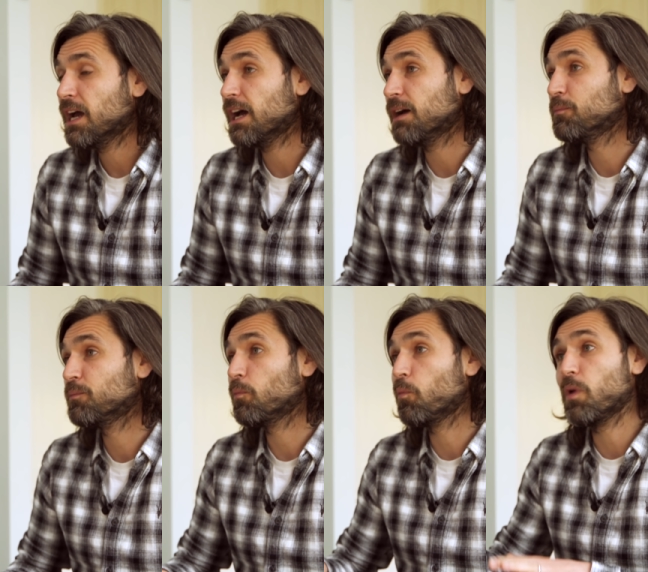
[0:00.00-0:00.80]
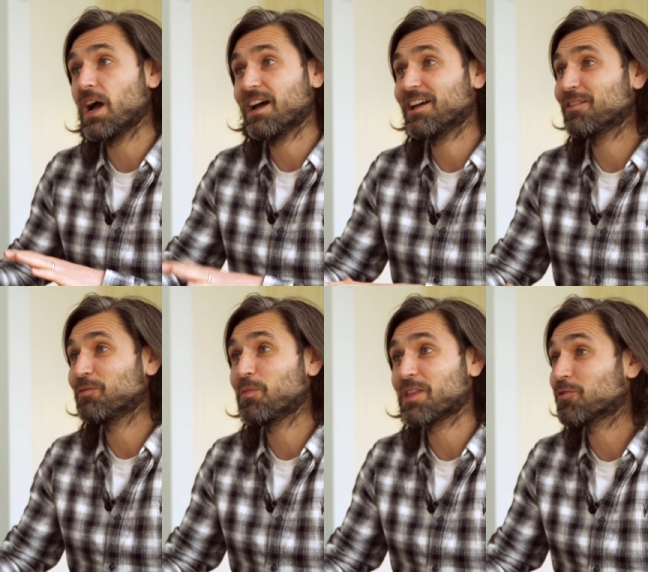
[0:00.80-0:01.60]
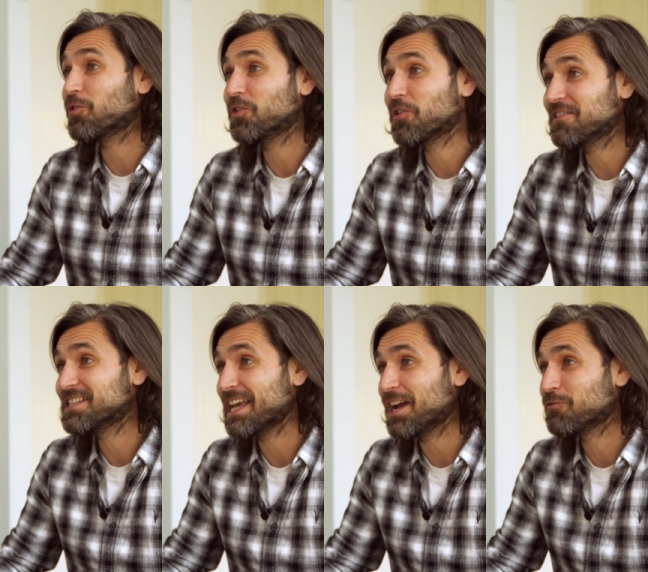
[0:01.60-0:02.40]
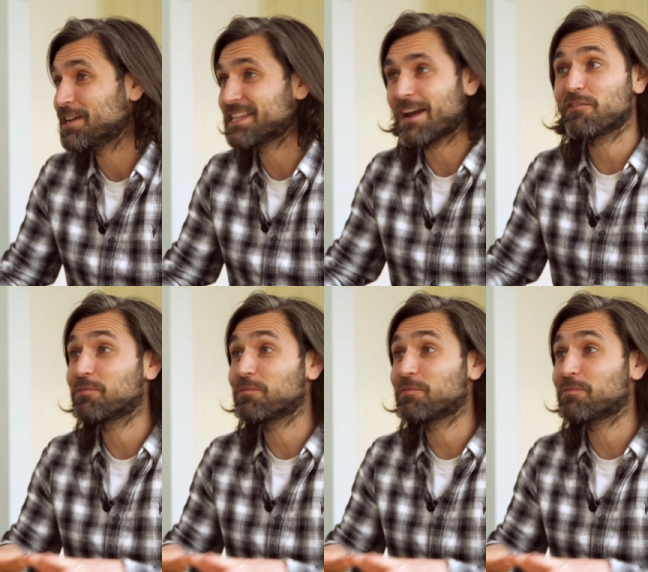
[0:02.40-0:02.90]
um, uh, whether or not you're going to get a green tariff,